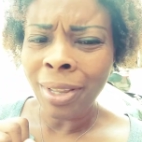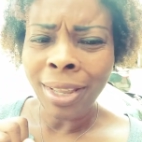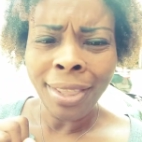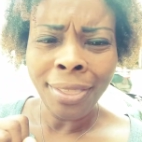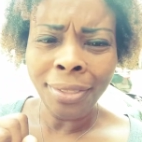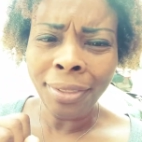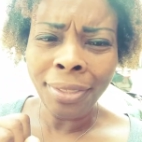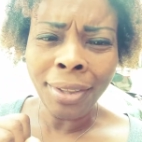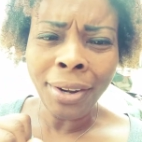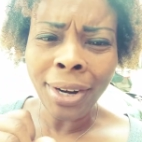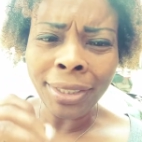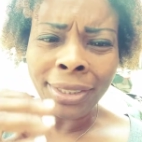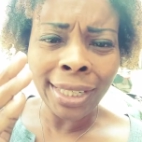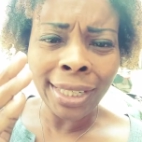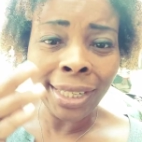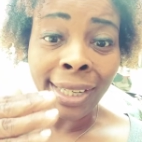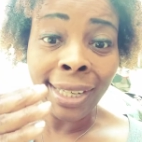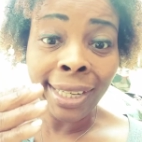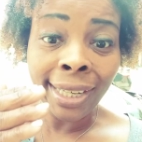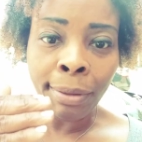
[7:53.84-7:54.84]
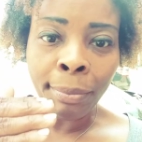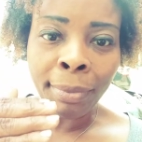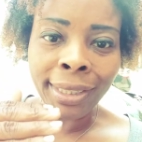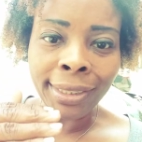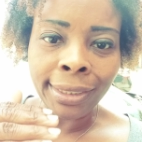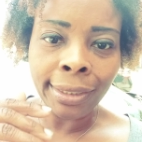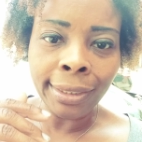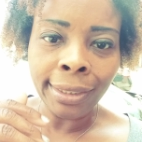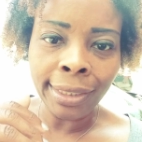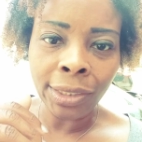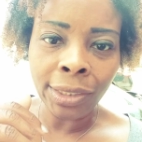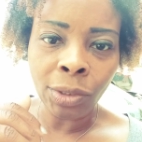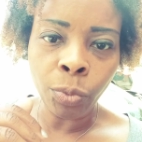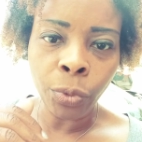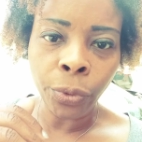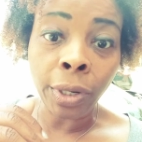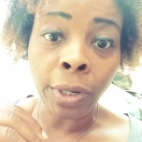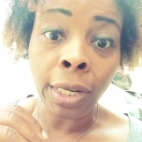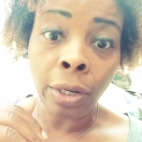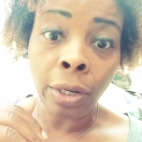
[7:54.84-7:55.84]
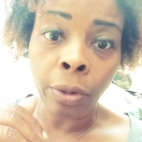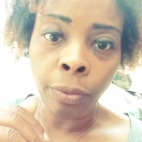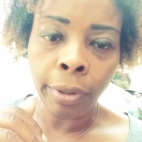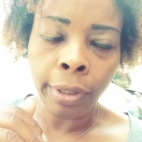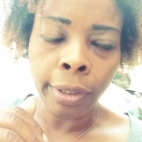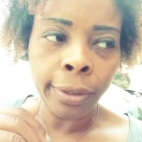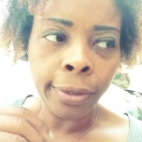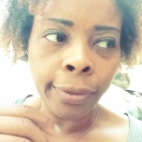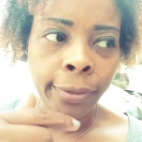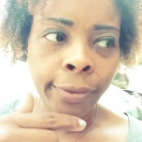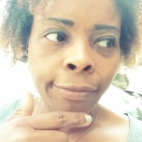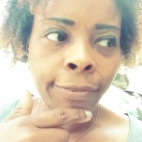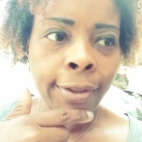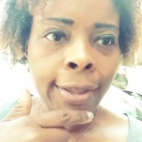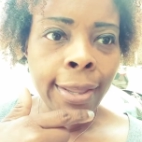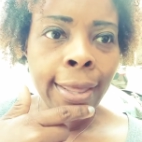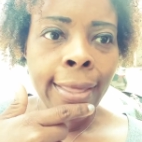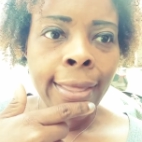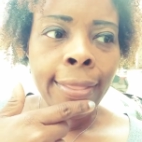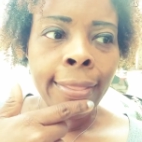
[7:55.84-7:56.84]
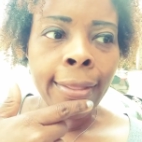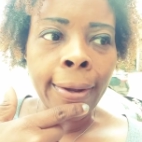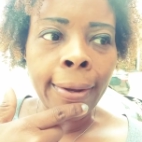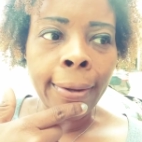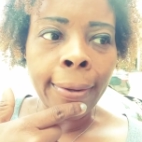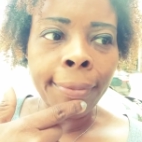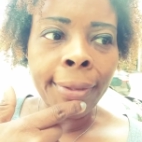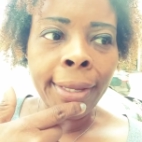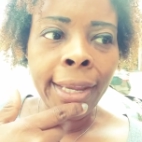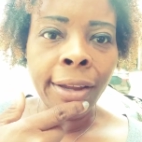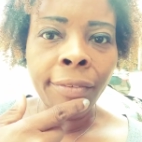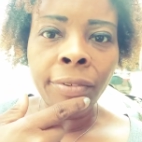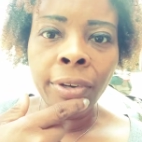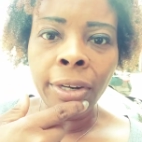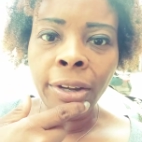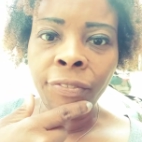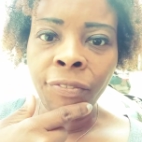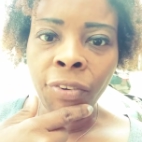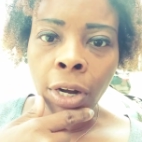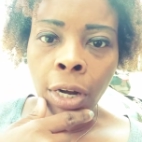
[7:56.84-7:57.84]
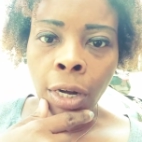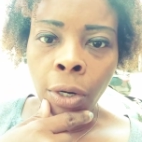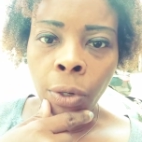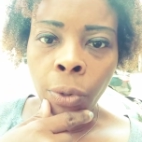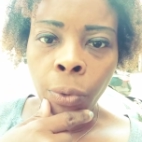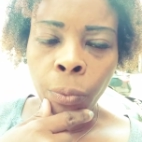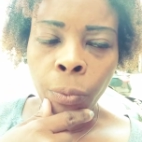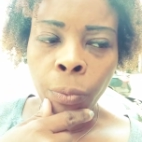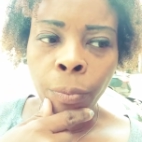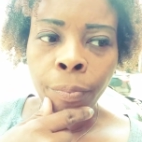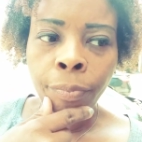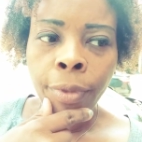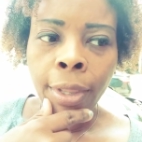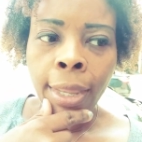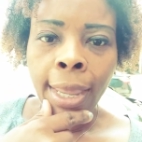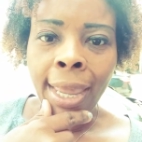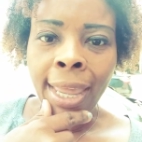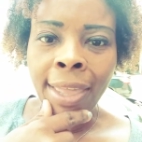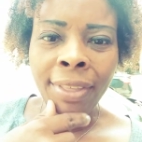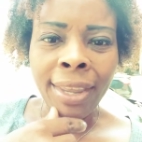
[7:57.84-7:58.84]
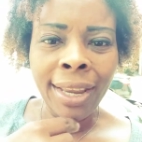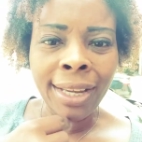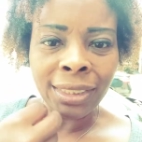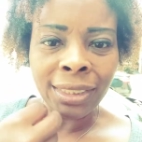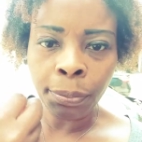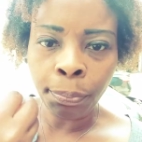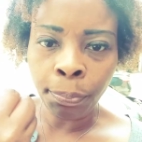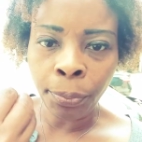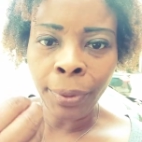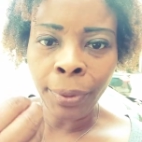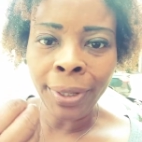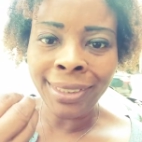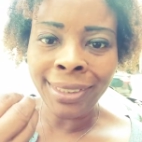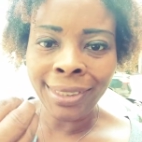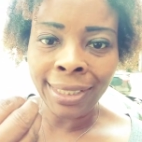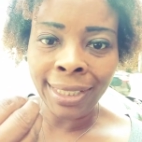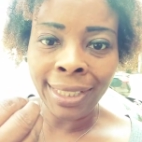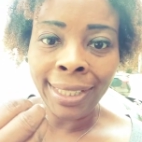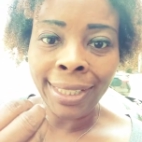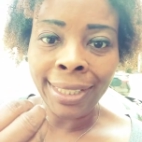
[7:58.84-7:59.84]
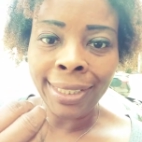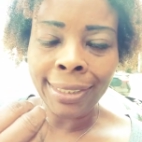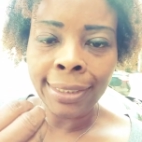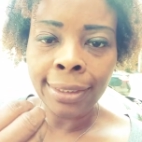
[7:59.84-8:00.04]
They're not trying to limit this word called love. They have love for all, and they express it,